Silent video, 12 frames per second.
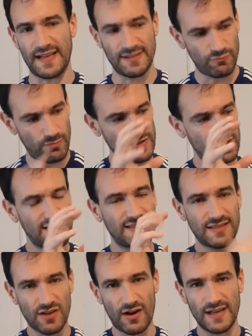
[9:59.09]
Its muscle is
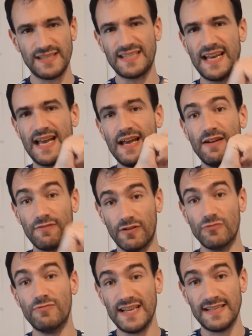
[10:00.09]
tight for
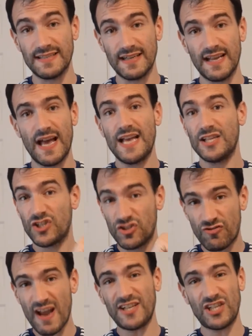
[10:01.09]
a reason.
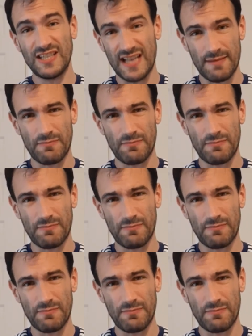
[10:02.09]
Stretching that